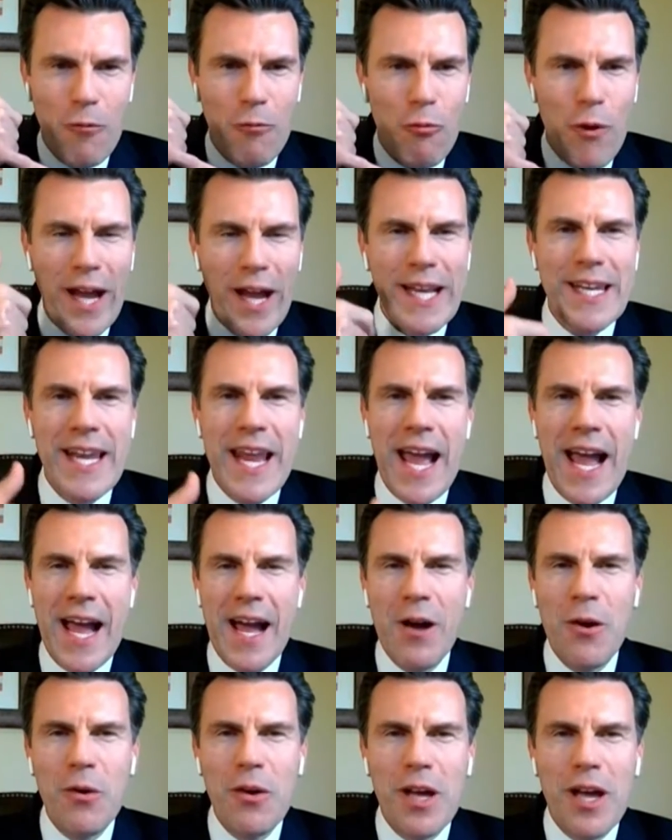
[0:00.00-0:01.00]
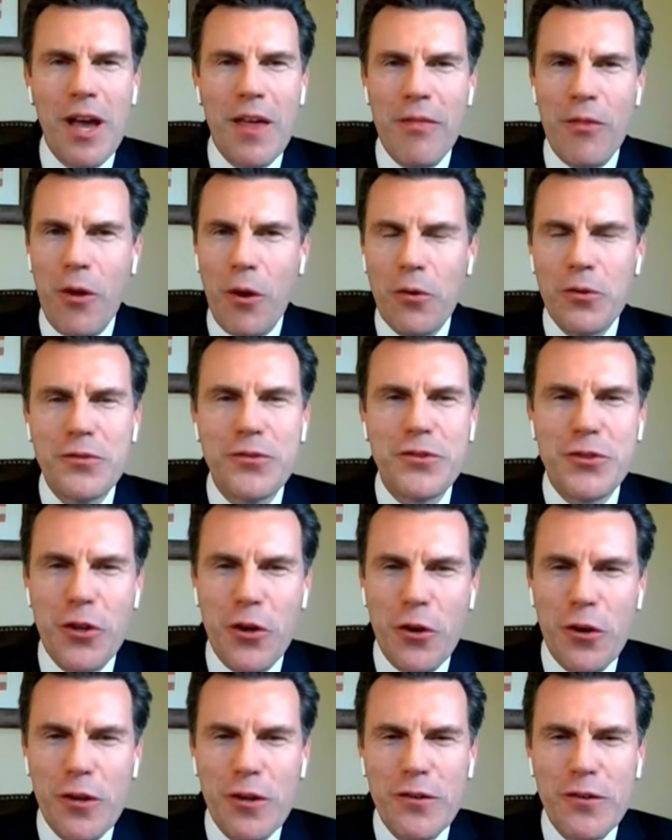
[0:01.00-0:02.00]
Right now, those
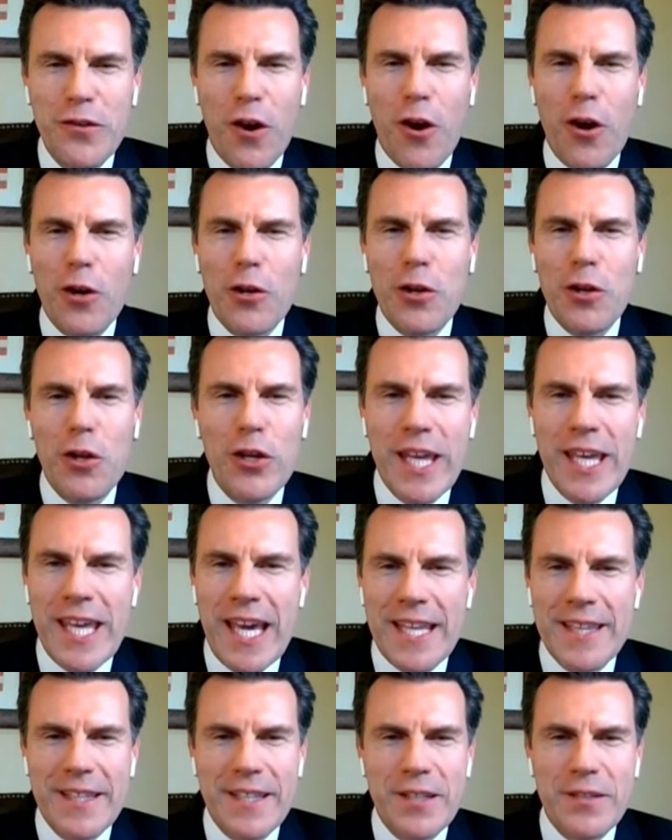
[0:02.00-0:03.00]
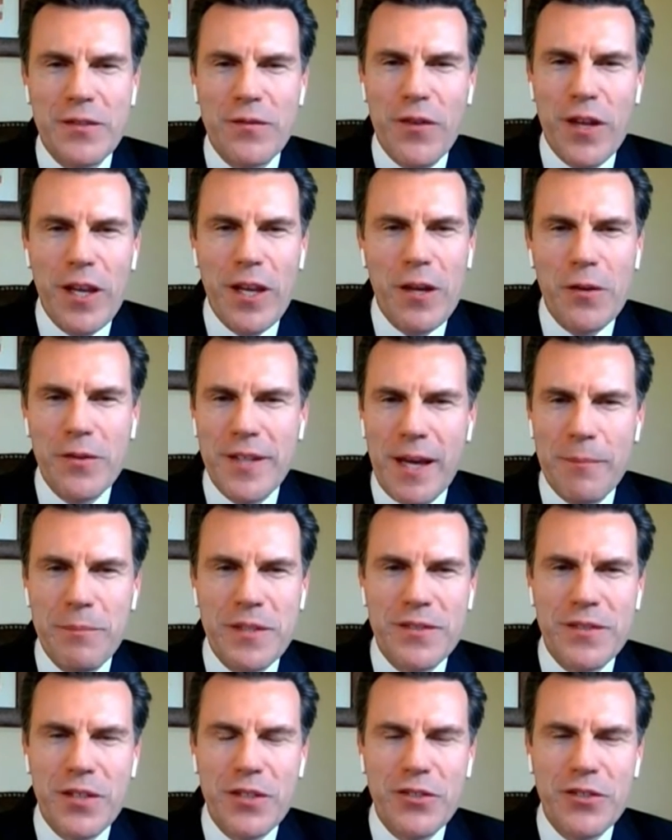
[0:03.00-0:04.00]
jurors are looking at these video
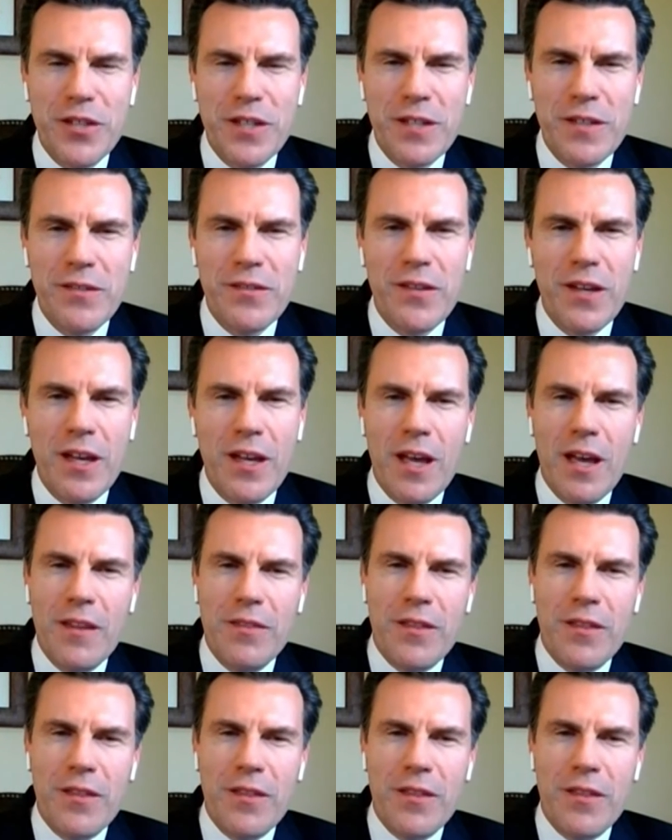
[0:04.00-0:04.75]
depositions.